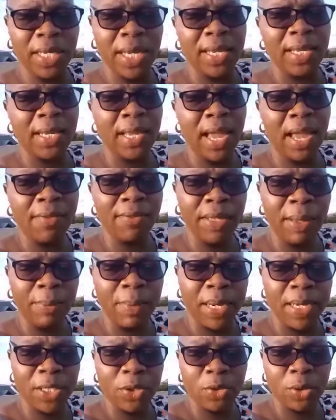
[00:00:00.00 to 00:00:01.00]
and gave the
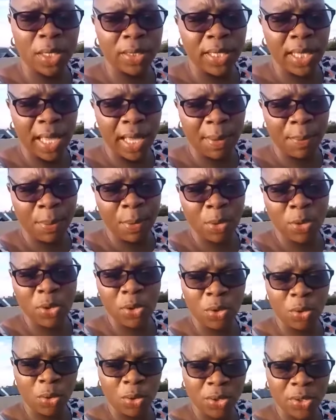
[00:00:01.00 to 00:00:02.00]
money to the
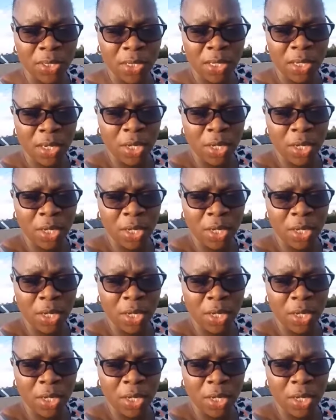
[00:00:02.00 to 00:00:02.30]
apostles